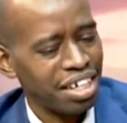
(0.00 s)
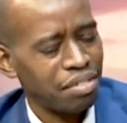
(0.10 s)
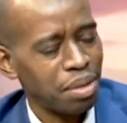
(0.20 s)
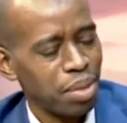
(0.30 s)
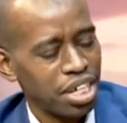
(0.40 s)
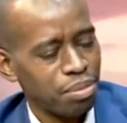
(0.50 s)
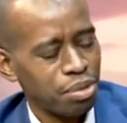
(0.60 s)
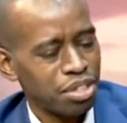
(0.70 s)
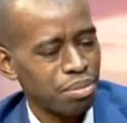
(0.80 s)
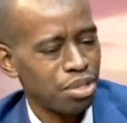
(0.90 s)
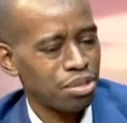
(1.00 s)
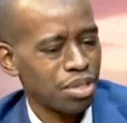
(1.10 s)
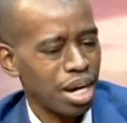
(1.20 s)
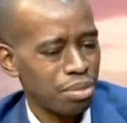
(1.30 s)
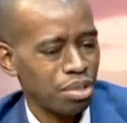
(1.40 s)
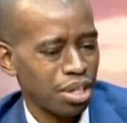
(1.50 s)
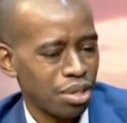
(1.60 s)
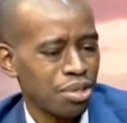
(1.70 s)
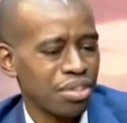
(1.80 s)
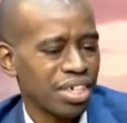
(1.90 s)
it's very much possible to come to a
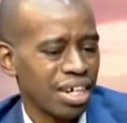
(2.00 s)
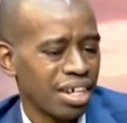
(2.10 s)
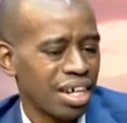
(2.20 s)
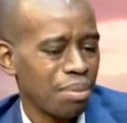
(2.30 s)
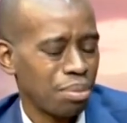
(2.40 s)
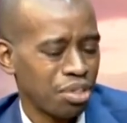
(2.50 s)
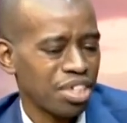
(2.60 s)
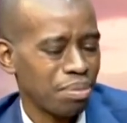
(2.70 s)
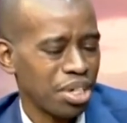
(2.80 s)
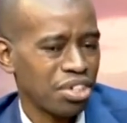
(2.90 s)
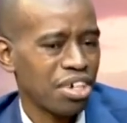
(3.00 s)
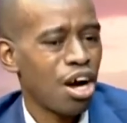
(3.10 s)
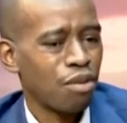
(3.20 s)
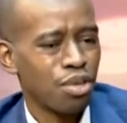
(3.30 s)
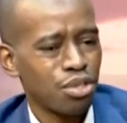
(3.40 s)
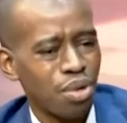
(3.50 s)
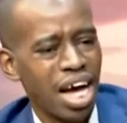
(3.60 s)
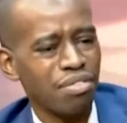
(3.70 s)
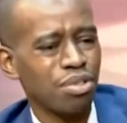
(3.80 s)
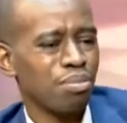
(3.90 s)
closer approximation. Of course, we
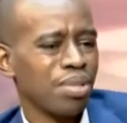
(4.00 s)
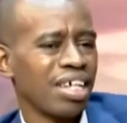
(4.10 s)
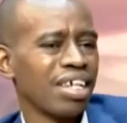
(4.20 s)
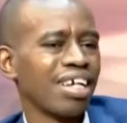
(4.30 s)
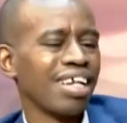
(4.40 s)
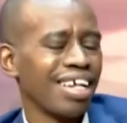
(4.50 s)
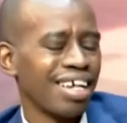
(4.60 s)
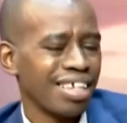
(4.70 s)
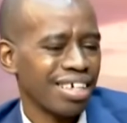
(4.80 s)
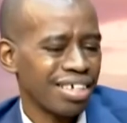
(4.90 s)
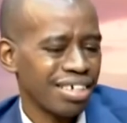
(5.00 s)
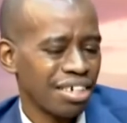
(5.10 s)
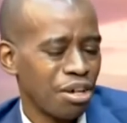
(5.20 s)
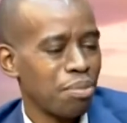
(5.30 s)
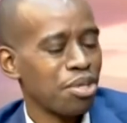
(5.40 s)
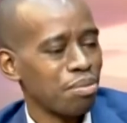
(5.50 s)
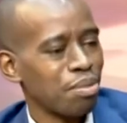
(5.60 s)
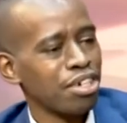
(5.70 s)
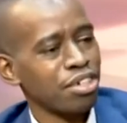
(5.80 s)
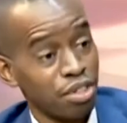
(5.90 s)
have to be clear that opinion
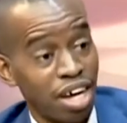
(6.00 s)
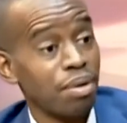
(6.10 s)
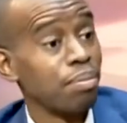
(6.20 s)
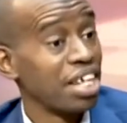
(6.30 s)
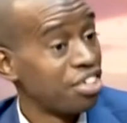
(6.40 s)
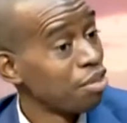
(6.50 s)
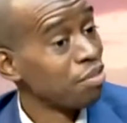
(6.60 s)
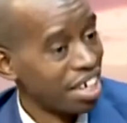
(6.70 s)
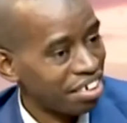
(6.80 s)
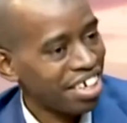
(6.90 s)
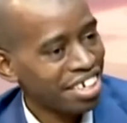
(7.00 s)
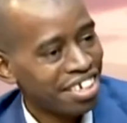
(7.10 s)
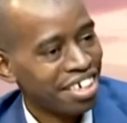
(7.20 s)
polls also have a margin of error.